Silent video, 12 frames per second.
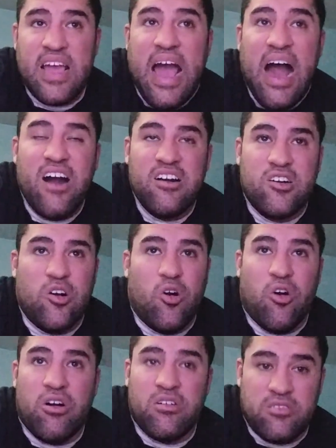
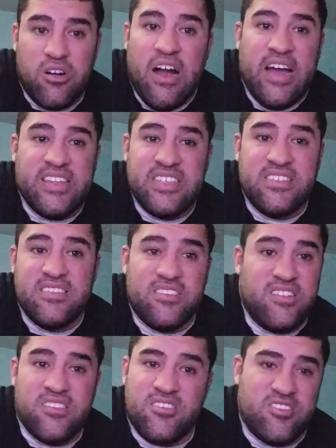Alcohol. Alright, this
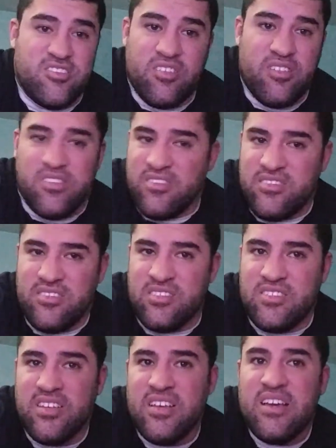
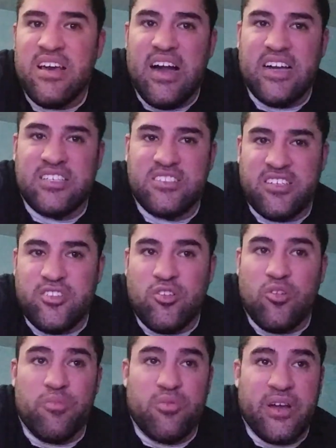is actually a
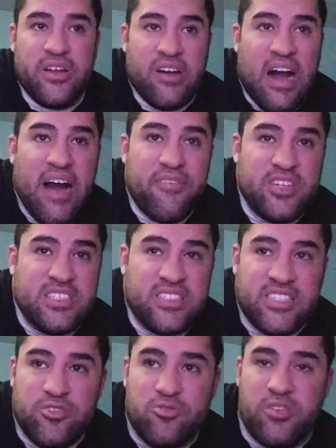no-brainer.
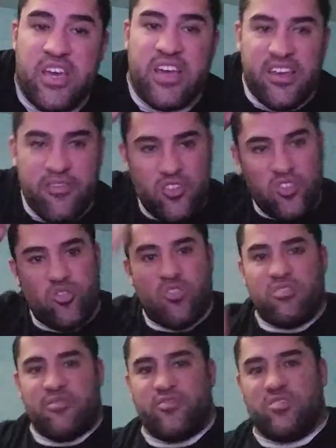Obviously, you can't give your
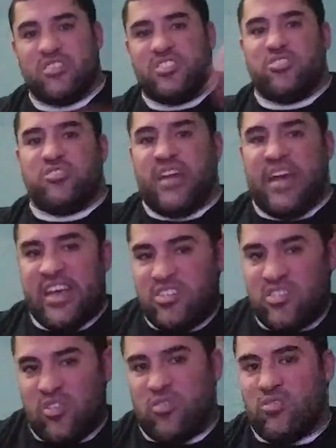dog unless you're an
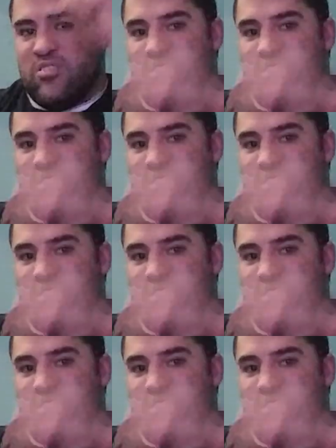asshole.